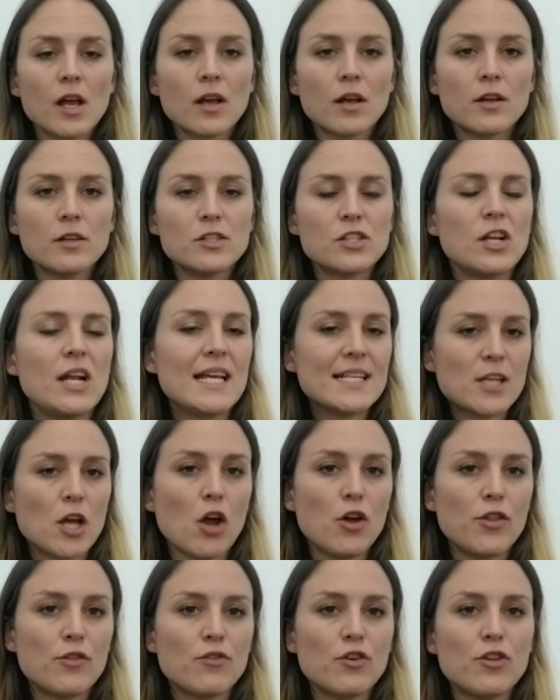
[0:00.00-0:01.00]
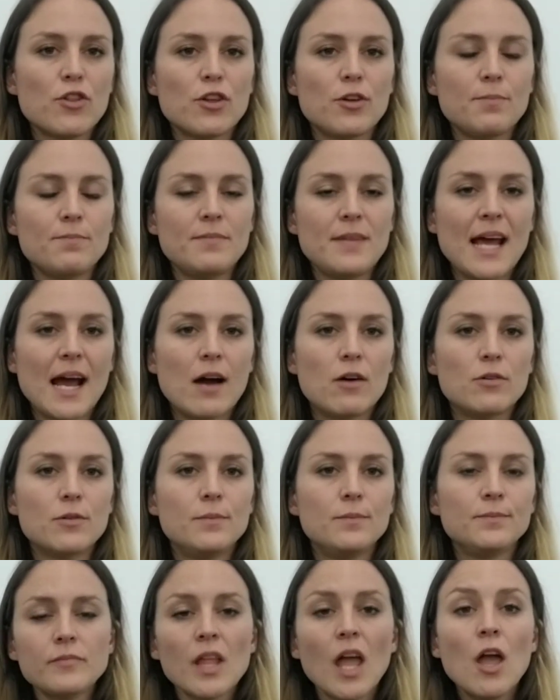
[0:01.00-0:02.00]
So let's go through them now.
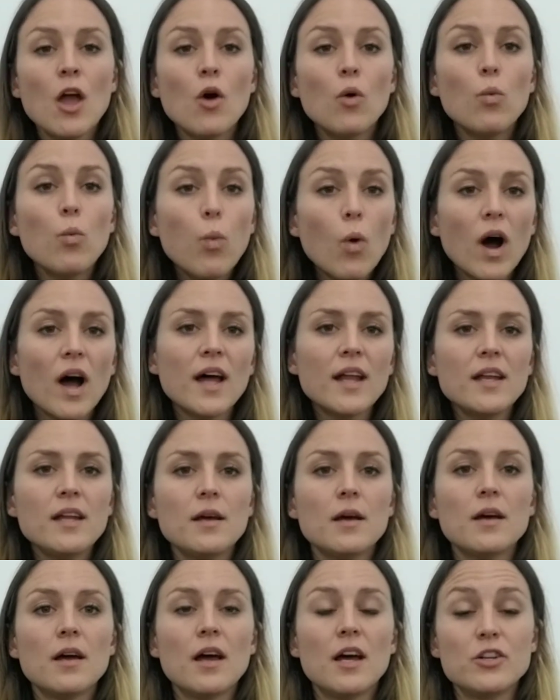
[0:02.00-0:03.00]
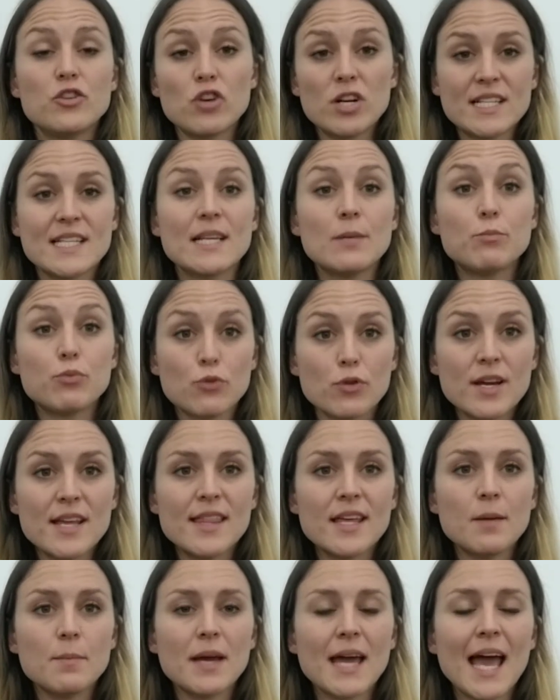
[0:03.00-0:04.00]
1, addressing
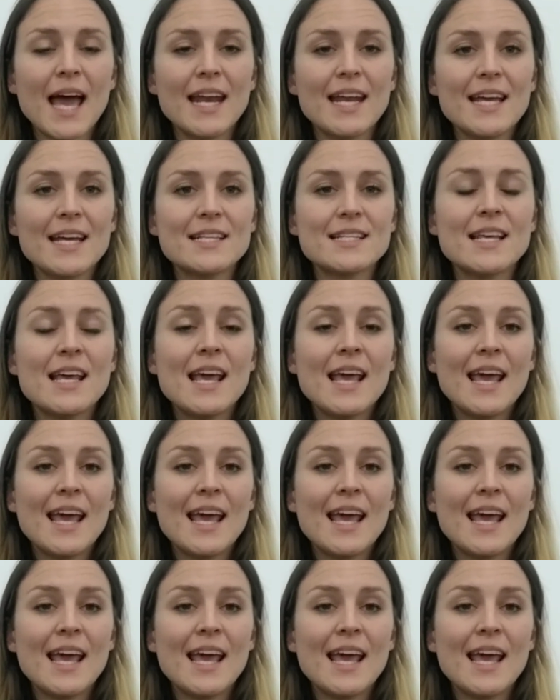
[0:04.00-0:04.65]
breathing mechanics,